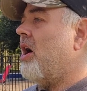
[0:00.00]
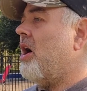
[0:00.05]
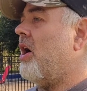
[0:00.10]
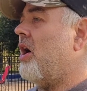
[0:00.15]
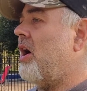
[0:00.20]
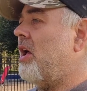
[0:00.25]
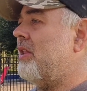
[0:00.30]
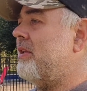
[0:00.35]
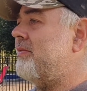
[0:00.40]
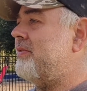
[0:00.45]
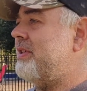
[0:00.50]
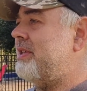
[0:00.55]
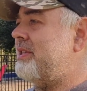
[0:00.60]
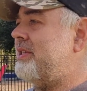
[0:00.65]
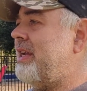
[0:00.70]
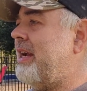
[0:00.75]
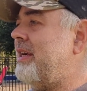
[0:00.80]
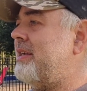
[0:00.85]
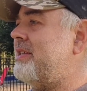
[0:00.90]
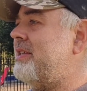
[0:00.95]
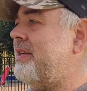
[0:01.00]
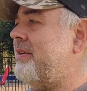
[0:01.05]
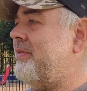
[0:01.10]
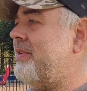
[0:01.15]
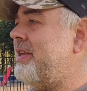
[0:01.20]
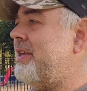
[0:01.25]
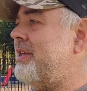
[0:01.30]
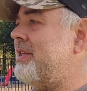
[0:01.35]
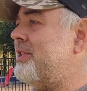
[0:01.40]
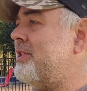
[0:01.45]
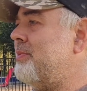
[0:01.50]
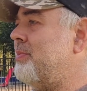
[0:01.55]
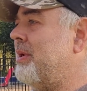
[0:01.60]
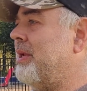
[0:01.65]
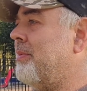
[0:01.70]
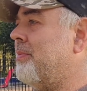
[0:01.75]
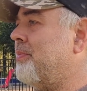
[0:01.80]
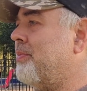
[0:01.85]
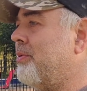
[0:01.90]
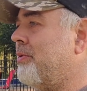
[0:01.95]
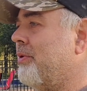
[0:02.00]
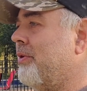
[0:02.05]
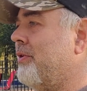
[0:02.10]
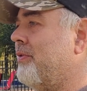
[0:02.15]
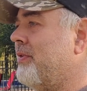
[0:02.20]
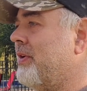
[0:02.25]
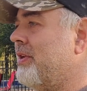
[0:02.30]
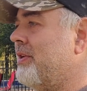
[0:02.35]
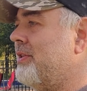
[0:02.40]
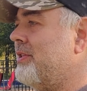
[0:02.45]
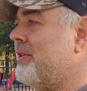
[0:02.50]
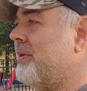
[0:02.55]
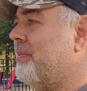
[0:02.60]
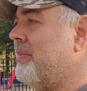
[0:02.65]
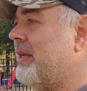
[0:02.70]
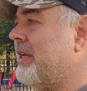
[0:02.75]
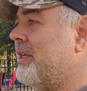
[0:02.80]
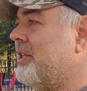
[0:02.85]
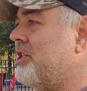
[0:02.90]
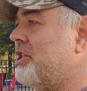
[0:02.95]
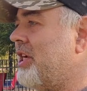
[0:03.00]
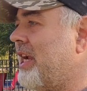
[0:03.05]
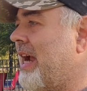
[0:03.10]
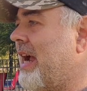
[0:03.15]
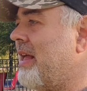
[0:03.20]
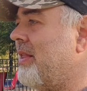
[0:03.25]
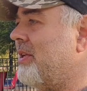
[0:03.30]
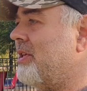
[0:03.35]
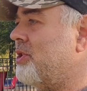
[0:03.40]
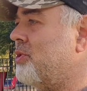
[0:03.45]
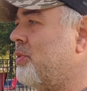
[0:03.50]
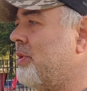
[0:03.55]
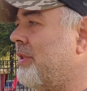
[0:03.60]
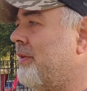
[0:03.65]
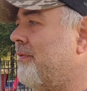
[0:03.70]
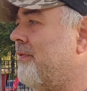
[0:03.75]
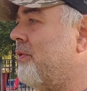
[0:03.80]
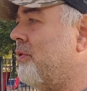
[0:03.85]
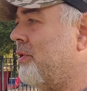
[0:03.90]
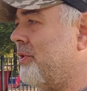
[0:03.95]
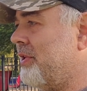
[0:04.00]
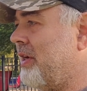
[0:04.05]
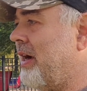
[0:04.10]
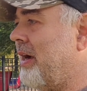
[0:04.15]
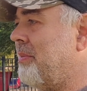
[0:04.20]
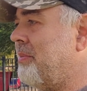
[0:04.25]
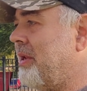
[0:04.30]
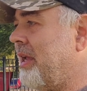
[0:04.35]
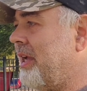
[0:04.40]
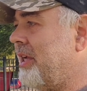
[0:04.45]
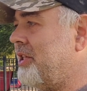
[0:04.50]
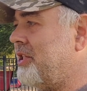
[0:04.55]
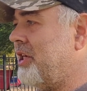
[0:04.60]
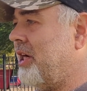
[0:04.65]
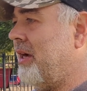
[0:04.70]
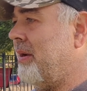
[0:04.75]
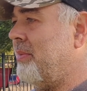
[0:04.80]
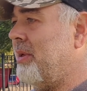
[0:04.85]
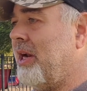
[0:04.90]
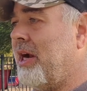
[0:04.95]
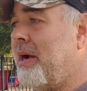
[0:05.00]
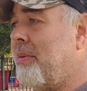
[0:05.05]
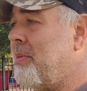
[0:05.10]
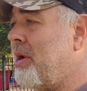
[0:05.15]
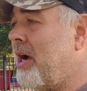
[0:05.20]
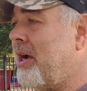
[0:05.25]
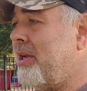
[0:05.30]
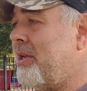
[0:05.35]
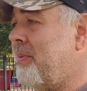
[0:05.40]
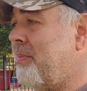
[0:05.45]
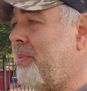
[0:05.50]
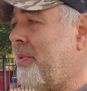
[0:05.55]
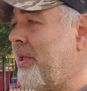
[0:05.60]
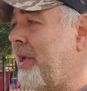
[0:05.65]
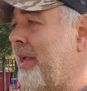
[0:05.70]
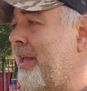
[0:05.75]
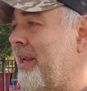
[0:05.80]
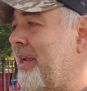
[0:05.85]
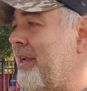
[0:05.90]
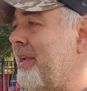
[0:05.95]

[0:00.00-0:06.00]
All of this activity has been proven to be a challenge with a full-time day job, and I'm not complaining.